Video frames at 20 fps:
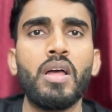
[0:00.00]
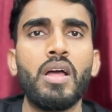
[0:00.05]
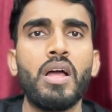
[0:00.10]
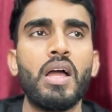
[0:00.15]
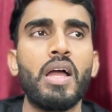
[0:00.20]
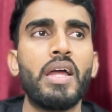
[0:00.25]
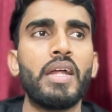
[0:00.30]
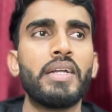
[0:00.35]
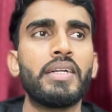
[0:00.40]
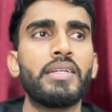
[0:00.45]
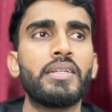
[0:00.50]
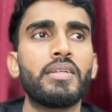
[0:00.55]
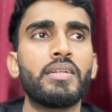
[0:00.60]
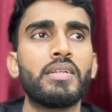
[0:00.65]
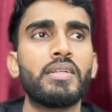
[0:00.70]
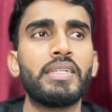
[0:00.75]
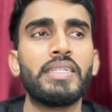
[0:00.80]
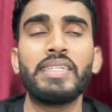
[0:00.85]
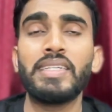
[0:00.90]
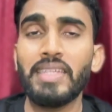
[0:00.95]
and
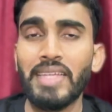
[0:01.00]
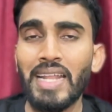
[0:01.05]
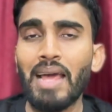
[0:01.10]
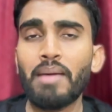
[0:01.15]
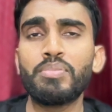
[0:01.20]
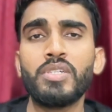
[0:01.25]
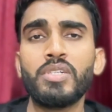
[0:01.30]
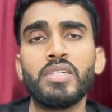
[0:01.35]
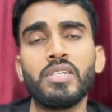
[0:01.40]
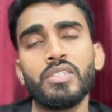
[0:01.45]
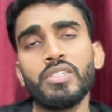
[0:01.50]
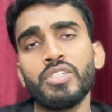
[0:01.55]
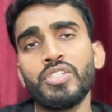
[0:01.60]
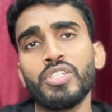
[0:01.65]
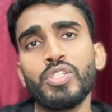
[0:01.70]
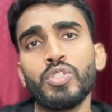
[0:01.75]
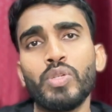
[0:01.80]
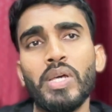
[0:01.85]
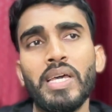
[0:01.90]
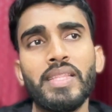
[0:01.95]
it grabs attention,
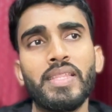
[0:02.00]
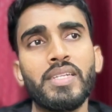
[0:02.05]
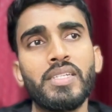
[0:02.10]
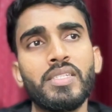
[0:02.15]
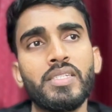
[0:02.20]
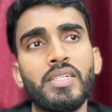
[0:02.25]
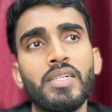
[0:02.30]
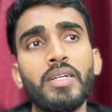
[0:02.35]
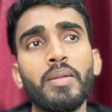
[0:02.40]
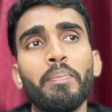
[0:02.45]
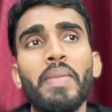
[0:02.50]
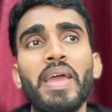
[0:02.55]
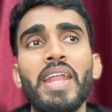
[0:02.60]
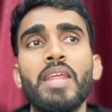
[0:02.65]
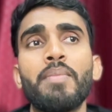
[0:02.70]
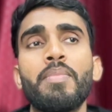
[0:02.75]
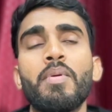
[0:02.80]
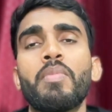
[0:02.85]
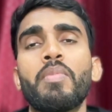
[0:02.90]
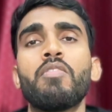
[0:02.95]
so as a result many
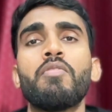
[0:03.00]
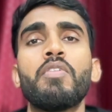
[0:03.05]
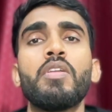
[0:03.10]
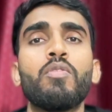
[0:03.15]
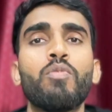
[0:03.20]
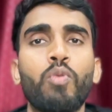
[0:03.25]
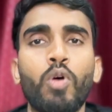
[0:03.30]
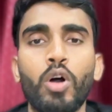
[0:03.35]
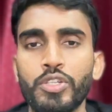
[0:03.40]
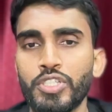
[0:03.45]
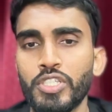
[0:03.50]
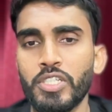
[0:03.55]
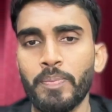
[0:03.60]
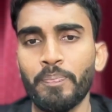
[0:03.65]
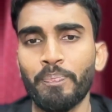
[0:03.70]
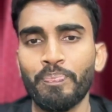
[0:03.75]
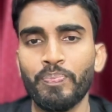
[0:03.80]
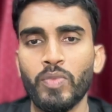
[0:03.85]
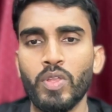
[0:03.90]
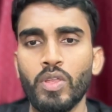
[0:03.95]
people will watch it.
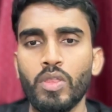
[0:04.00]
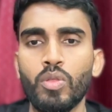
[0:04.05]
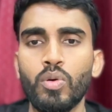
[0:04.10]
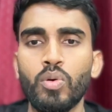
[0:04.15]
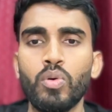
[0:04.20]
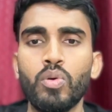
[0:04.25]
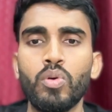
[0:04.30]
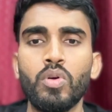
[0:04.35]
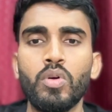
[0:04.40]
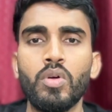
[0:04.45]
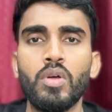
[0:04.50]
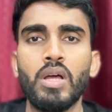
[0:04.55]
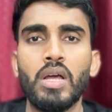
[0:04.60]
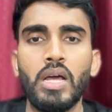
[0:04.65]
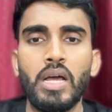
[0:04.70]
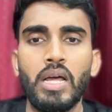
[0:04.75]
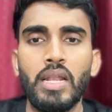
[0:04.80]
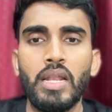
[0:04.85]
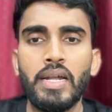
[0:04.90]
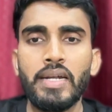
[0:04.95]
So
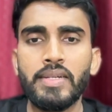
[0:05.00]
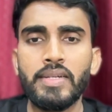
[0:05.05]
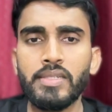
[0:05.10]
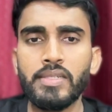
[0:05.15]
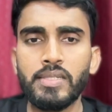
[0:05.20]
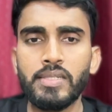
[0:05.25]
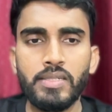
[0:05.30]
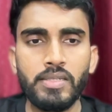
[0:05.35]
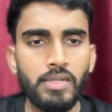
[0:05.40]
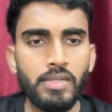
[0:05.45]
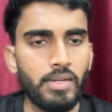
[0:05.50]
let us